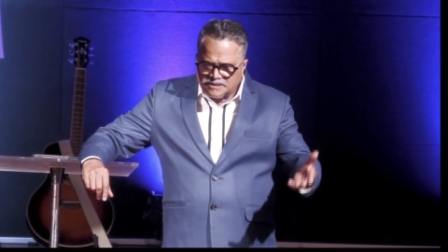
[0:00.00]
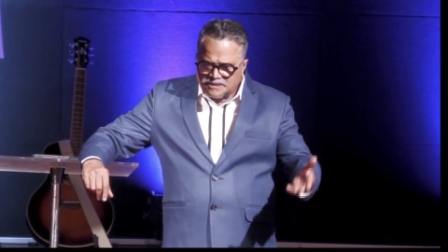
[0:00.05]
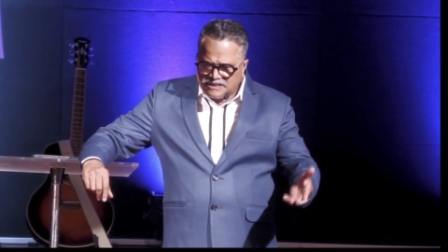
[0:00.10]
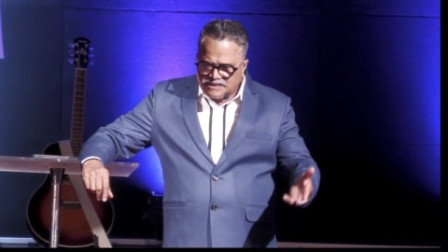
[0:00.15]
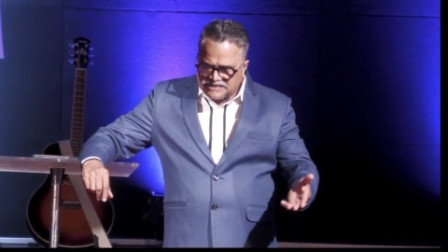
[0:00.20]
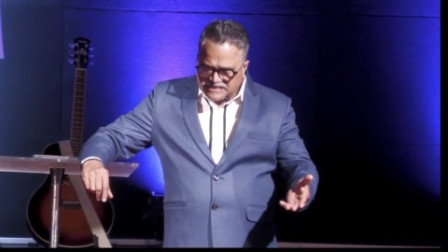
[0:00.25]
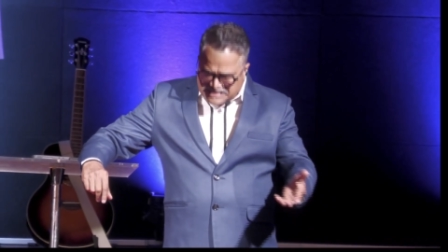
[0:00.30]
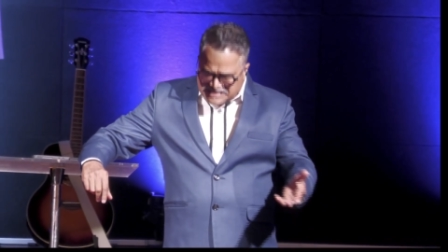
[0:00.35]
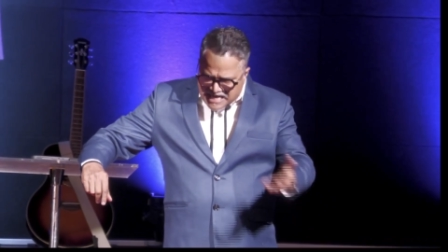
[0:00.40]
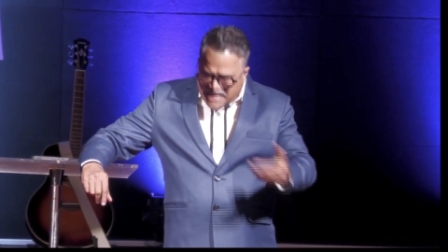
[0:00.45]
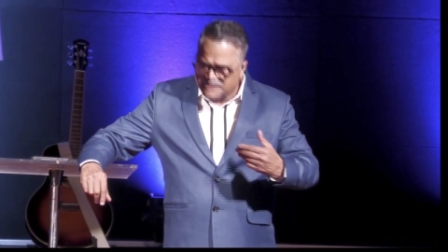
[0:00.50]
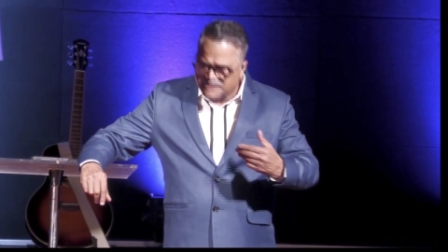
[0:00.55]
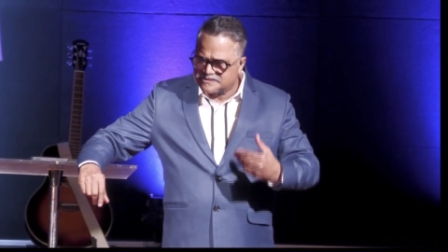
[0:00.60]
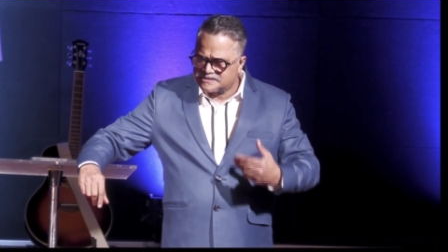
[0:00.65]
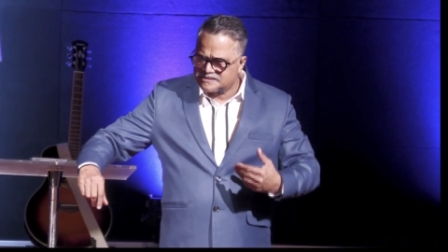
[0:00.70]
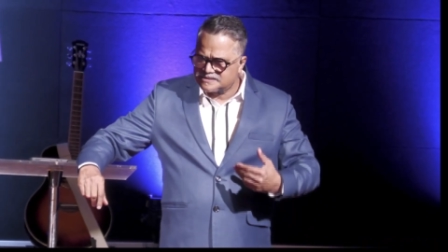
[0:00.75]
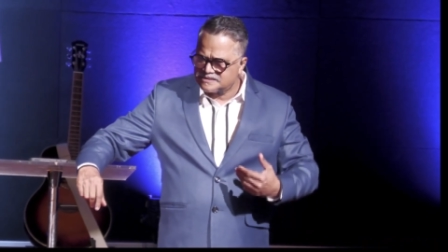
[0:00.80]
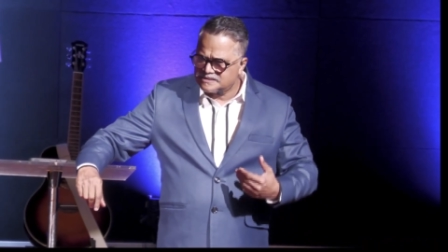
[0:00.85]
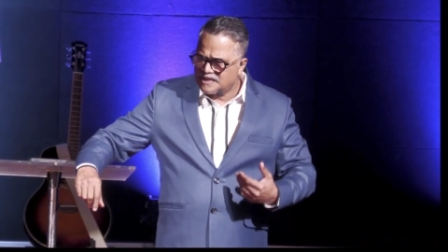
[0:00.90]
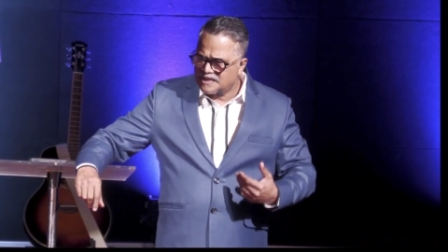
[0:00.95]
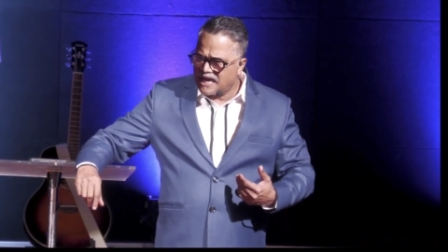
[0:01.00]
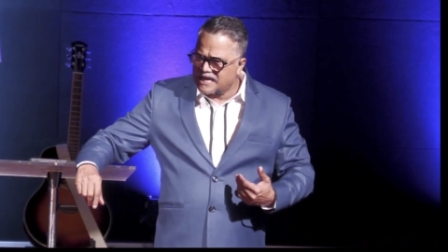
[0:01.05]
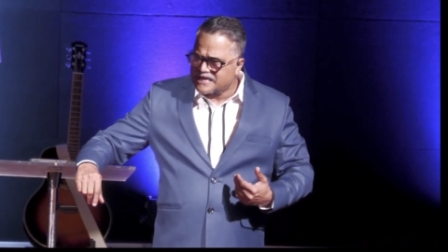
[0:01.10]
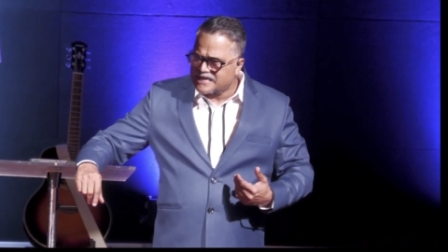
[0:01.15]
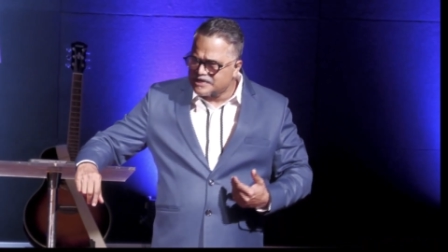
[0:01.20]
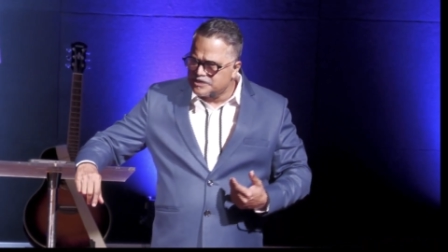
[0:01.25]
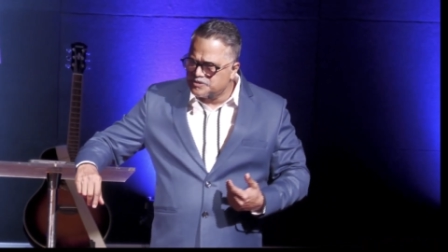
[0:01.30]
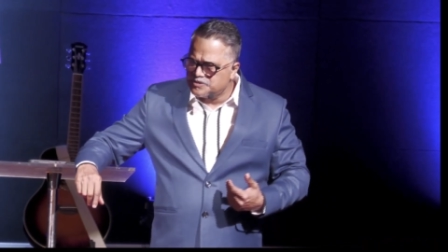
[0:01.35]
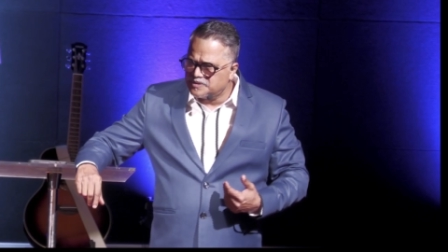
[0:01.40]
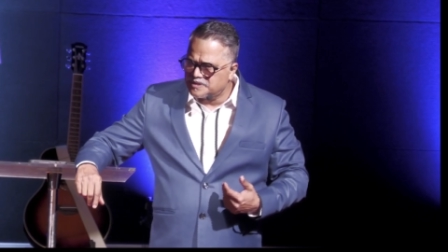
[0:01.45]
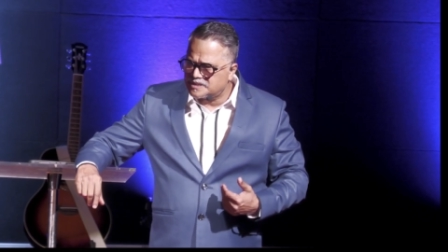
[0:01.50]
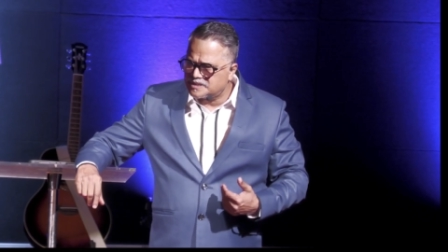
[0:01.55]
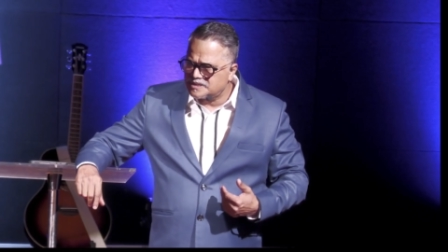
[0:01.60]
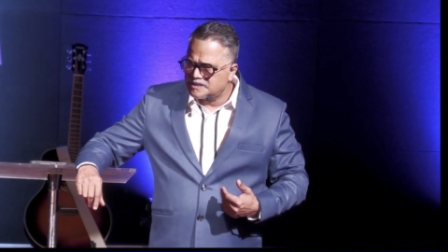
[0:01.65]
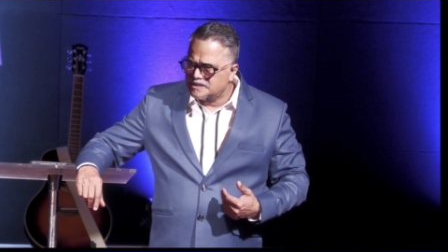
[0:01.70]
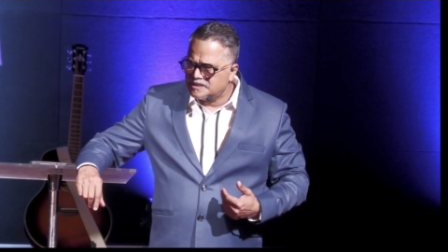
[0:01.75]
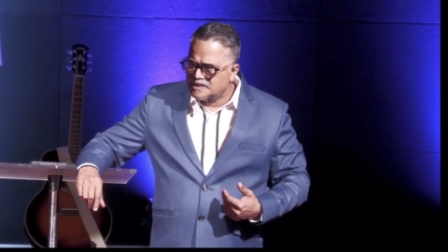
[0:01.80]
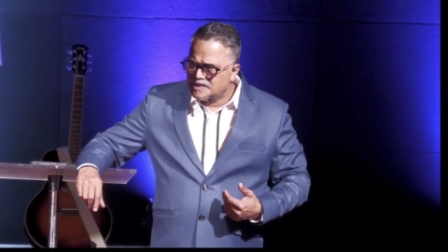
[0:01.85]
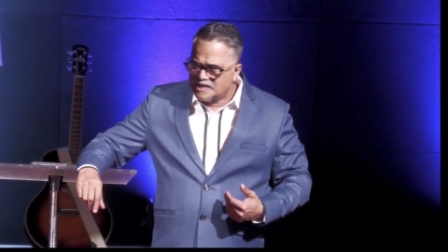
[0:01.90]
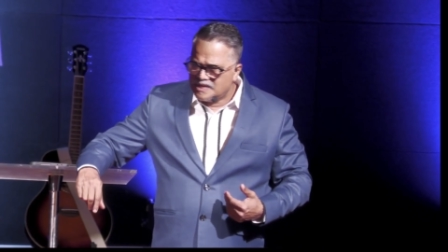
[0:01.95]
He said, yes, I can do it.
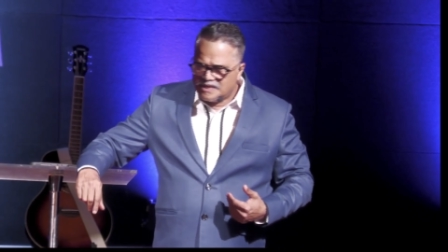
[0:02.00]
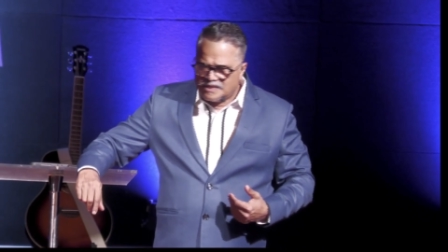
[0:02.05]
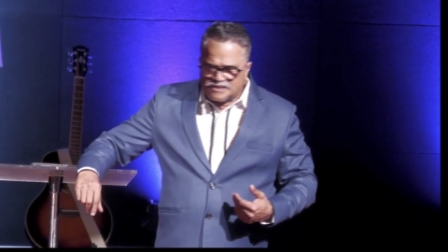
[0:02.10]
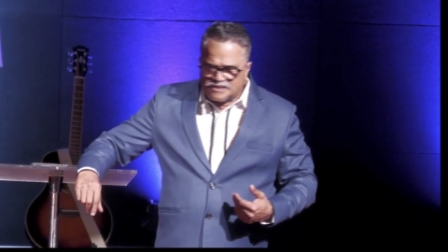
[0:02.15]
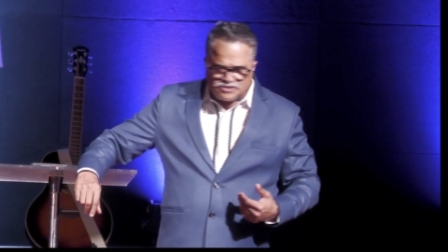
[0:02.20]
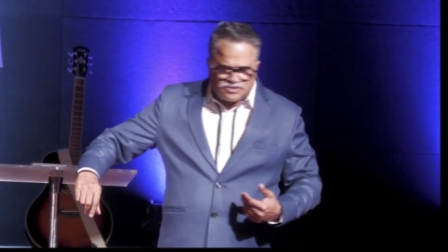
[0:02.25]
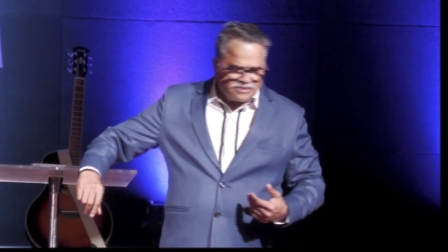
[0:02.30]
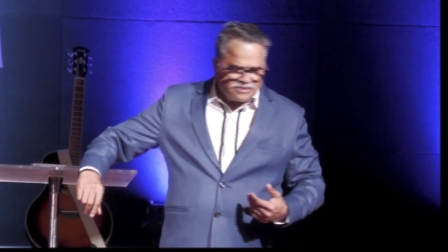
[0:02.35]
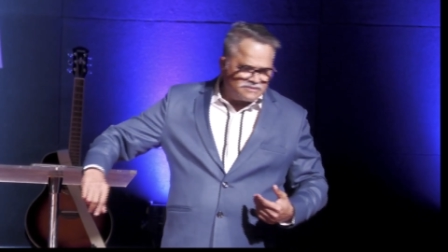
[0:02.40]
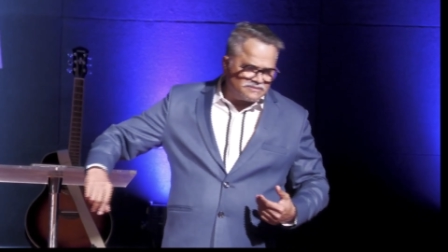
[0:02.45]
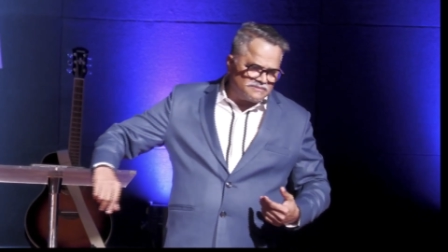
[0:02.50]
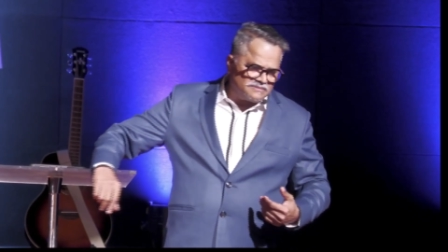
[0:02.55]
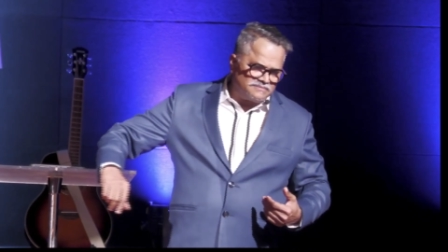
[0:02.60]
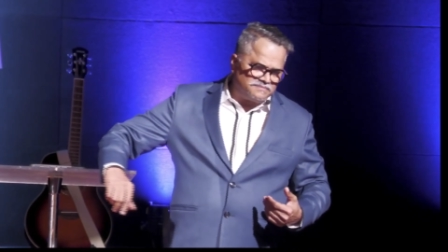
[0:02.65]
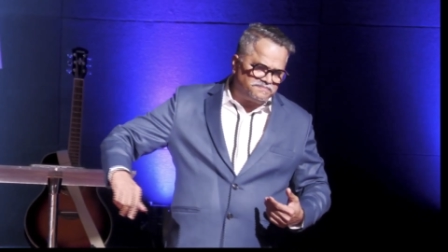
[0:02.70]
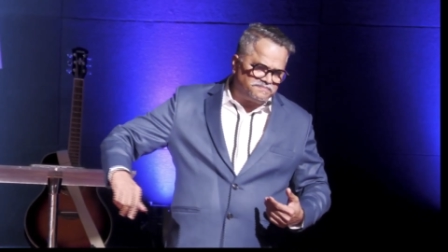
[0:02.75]
So